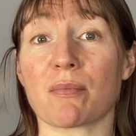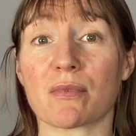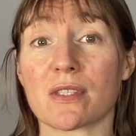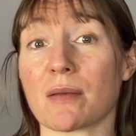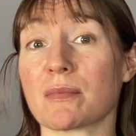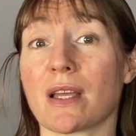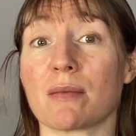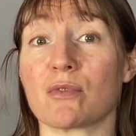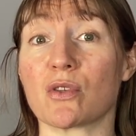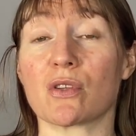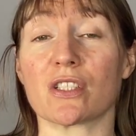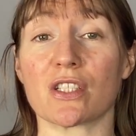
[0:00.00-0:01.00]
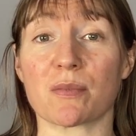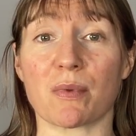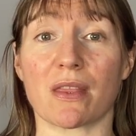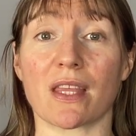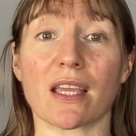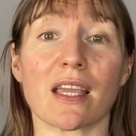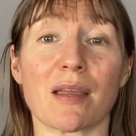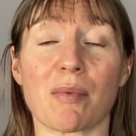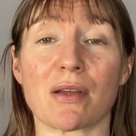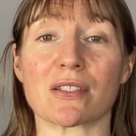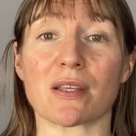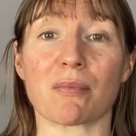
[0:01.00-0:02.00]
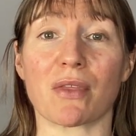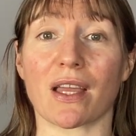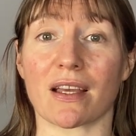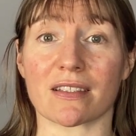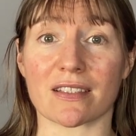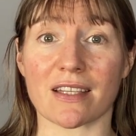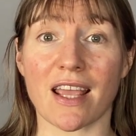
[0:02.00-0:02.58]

Sometimes you can just be thinking about something else.